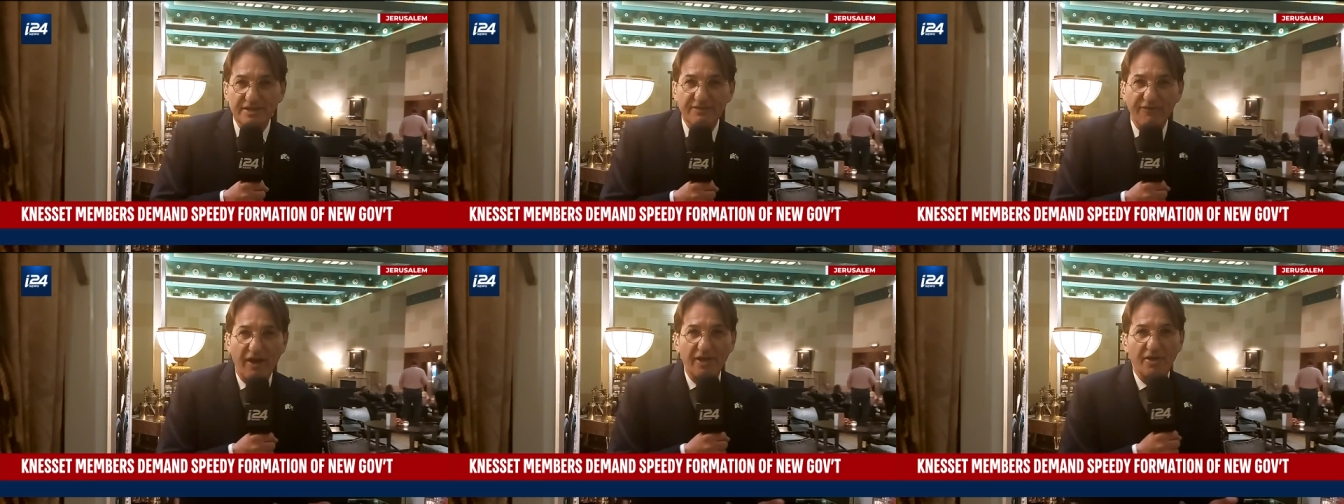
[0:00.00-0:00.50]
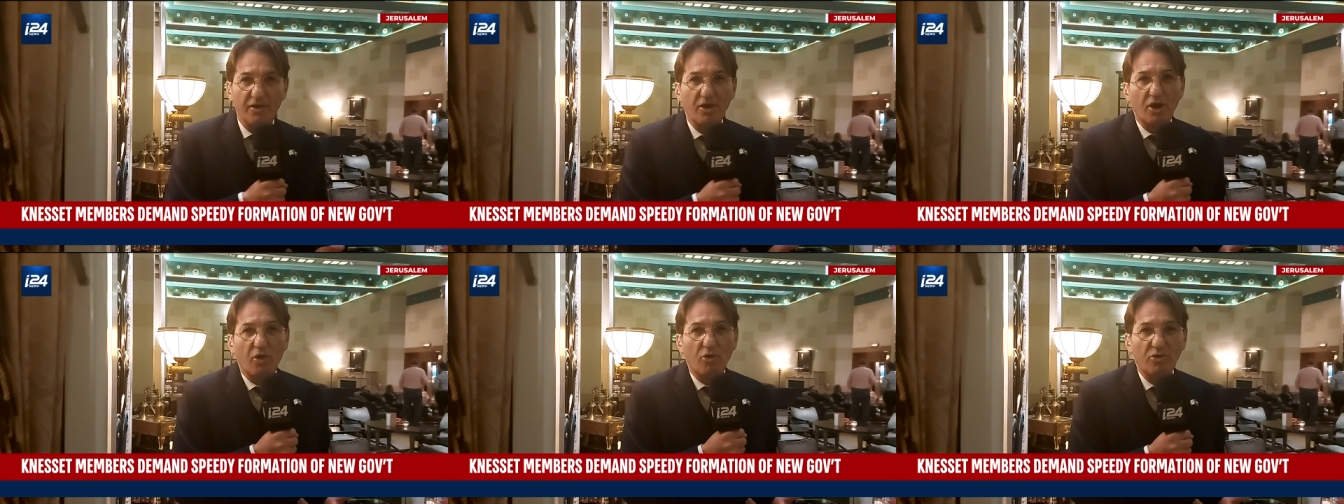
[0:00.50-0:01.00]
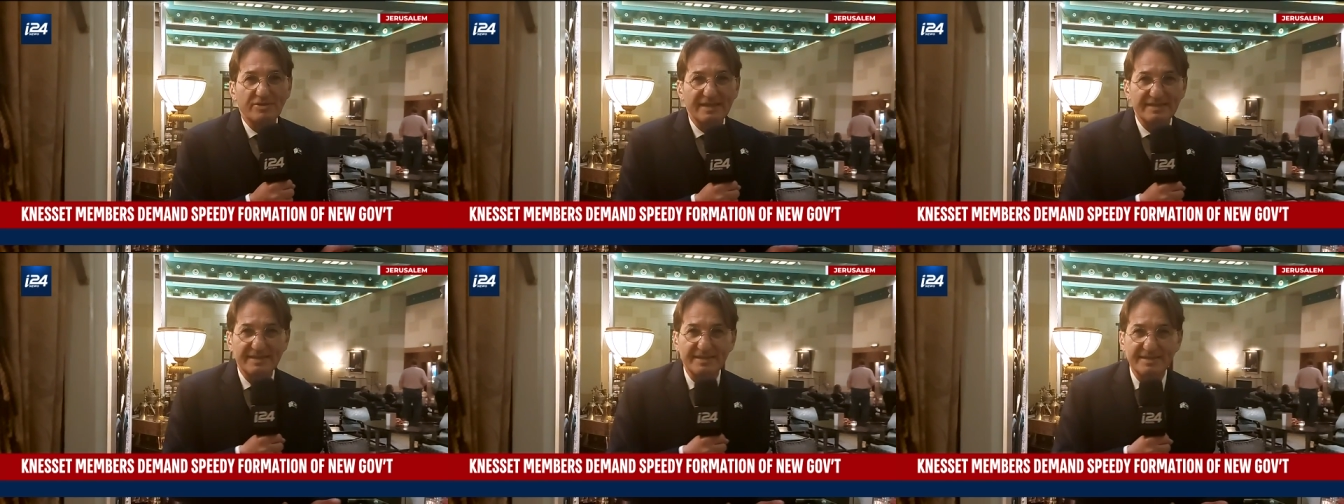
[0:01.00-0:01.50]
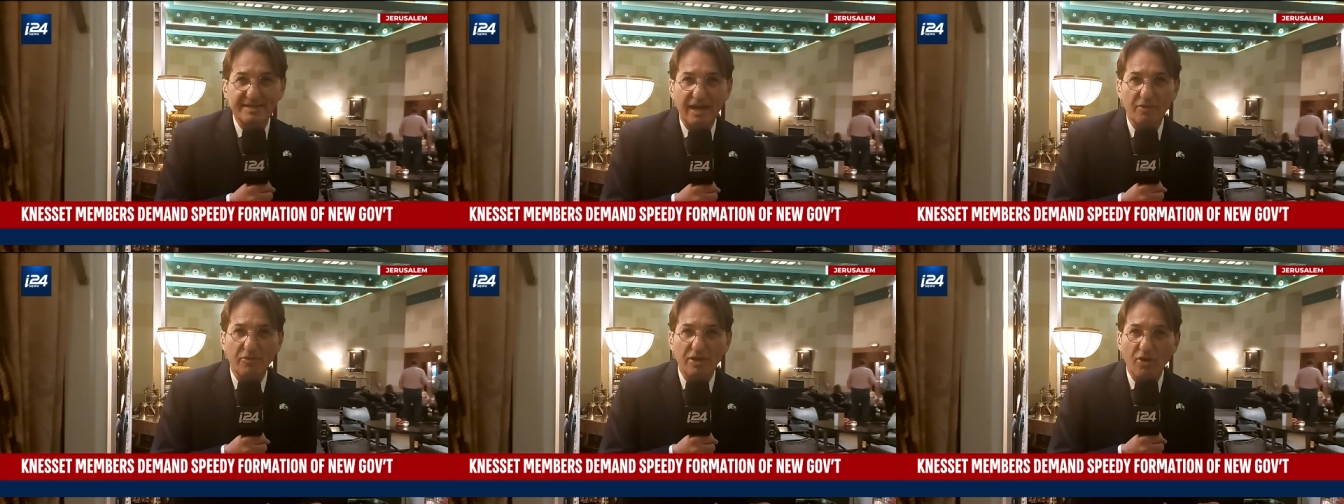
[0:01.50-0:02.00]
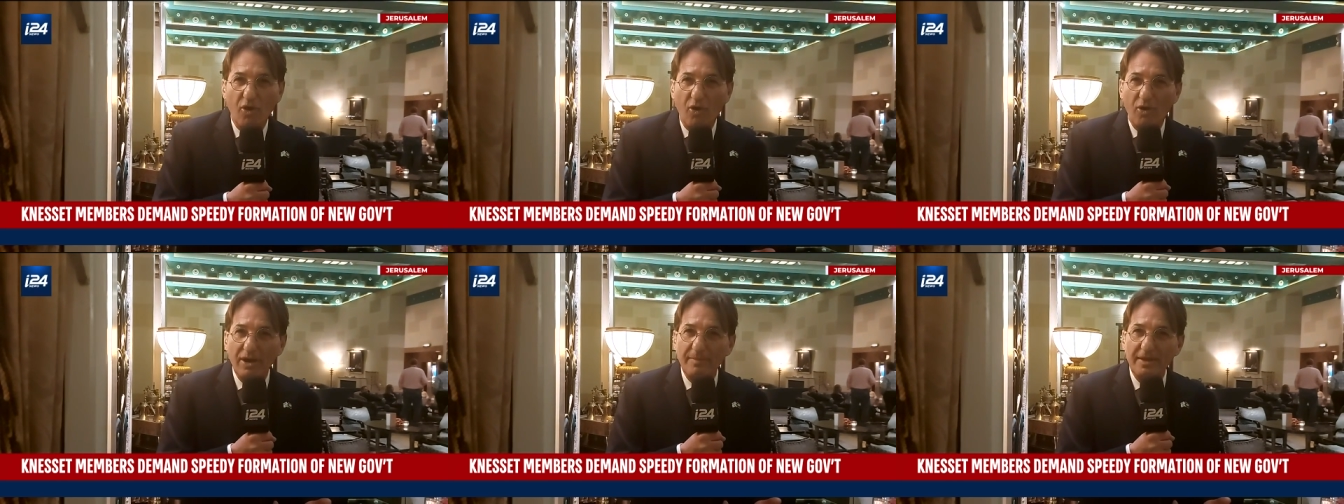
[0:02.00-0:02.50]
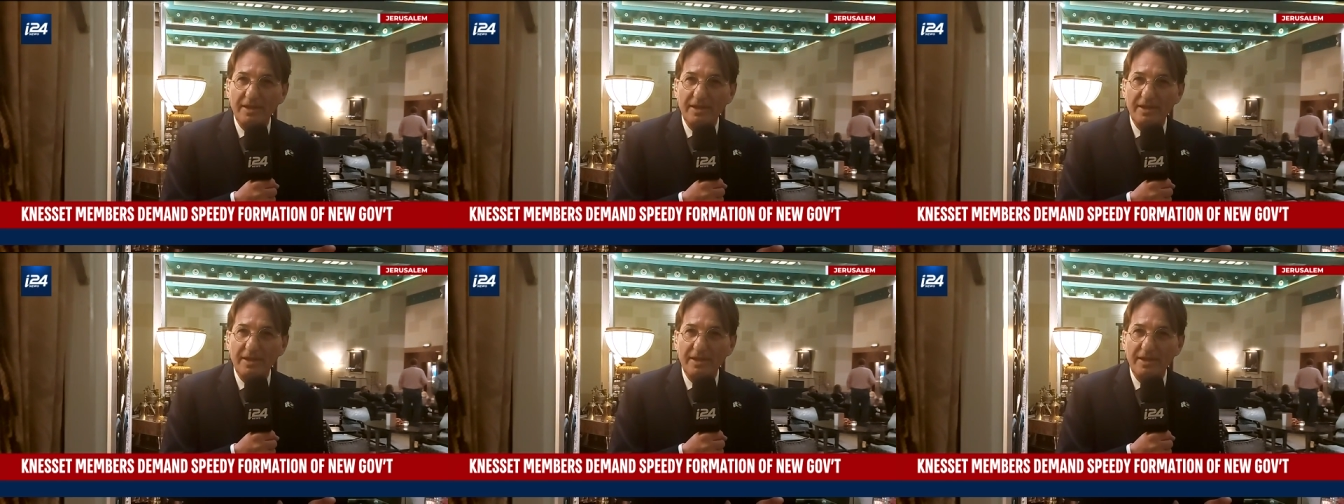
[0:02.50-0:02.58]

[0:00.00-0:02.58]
this father who looks at his son with all,